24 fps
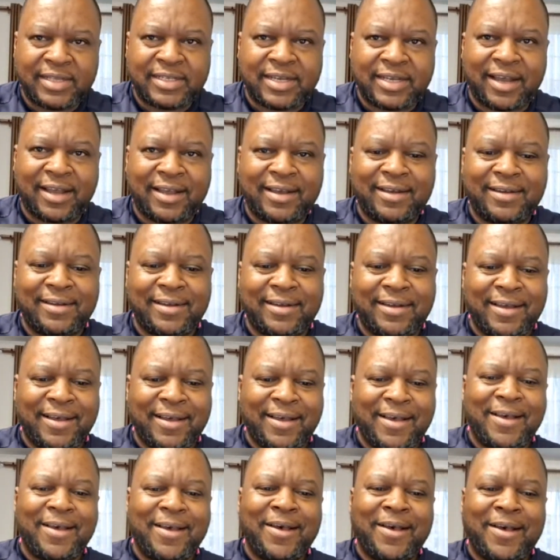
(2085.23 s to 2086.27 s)
attack.
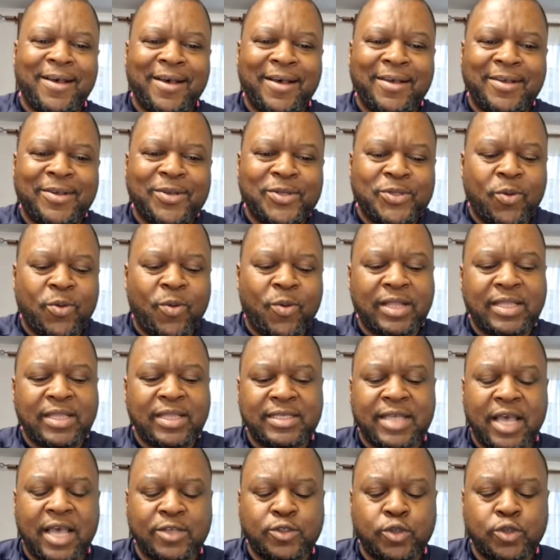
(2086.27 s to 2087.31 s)
So what
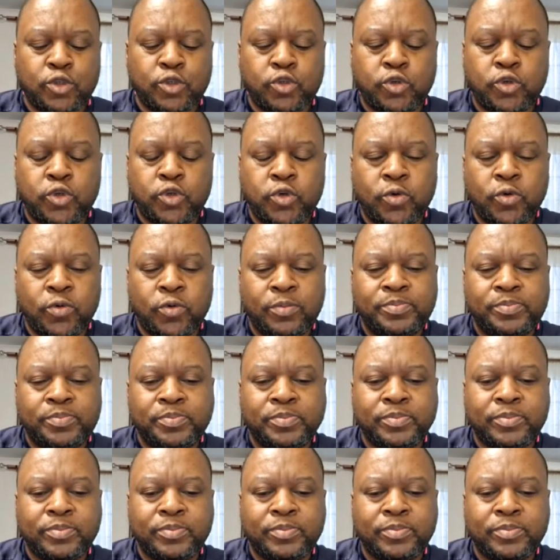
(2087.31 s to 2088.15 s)
these guys used to do,